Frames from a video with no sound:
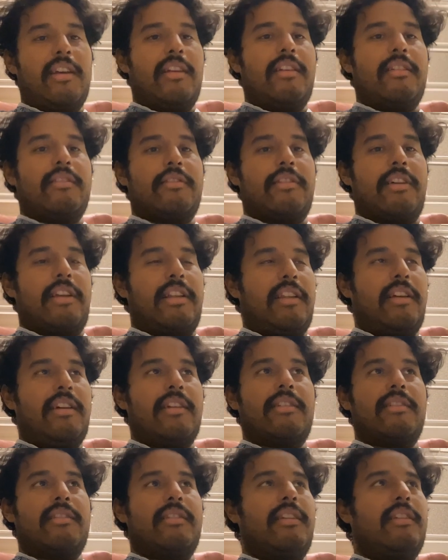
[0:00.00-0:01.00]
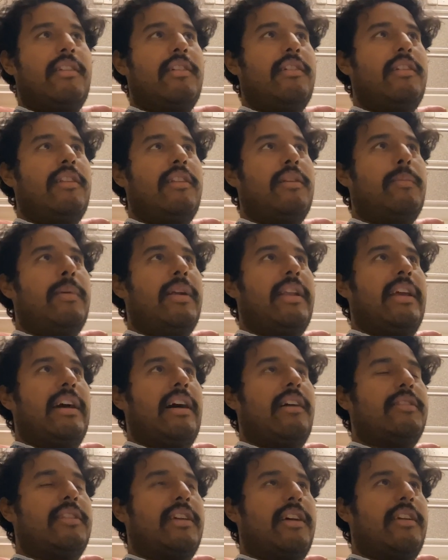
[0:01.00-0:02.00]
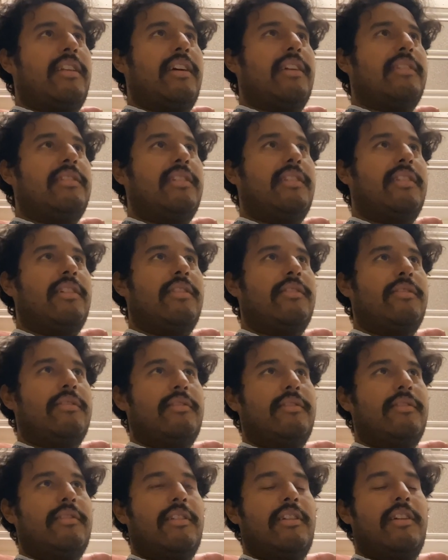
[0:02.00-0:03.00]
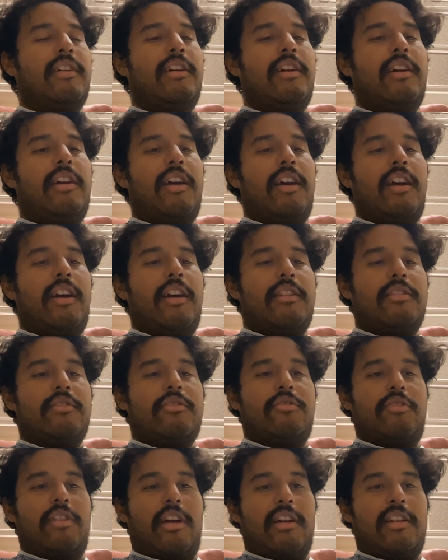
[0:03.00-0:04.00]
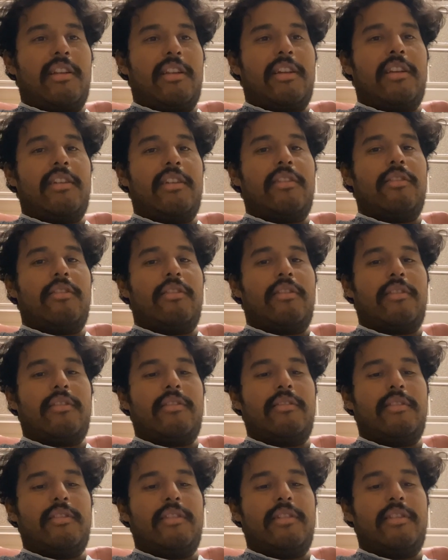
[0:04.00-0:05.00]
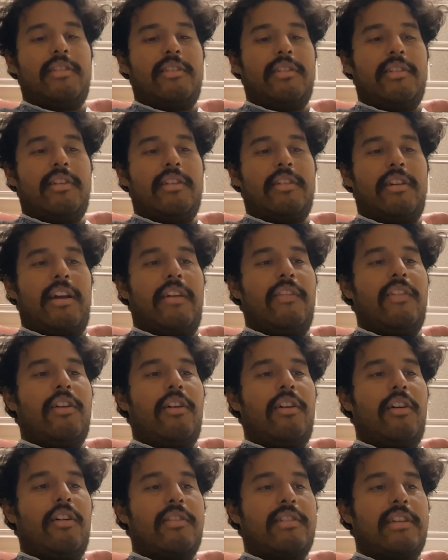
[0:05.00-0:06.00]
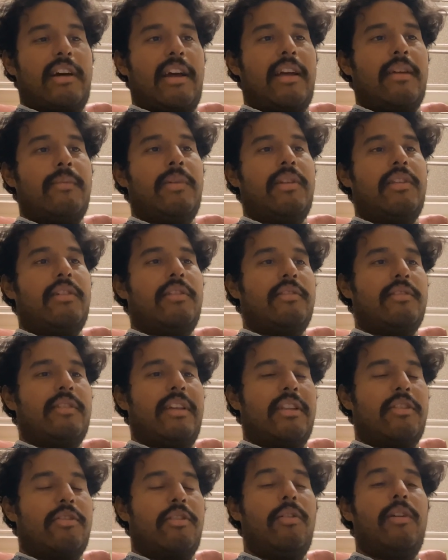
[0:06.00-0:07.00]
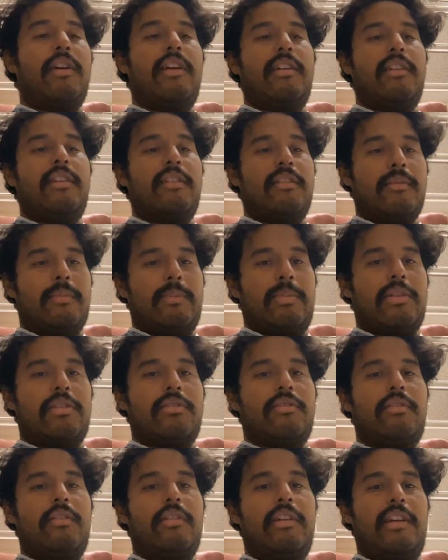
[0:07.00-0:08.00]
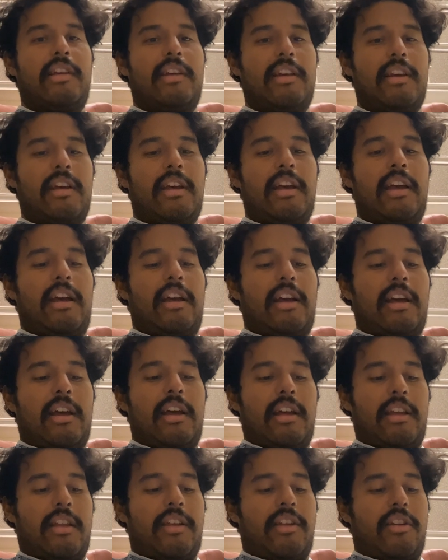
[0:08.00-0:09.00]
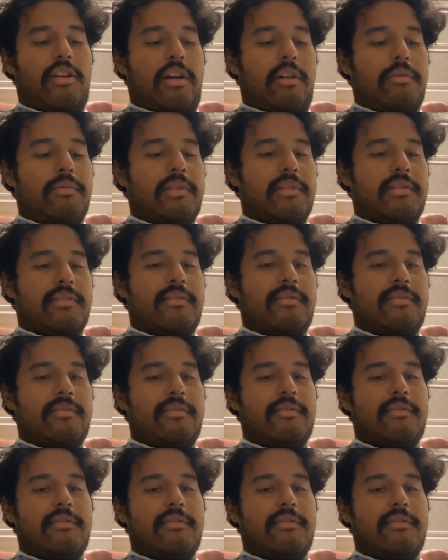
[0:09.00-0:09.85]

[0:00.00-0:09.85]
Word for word: so, hey, look, you know, anybody out there that's, you know, struggling or you know, having a hard time, you know, get through it, push through it. You know, I was,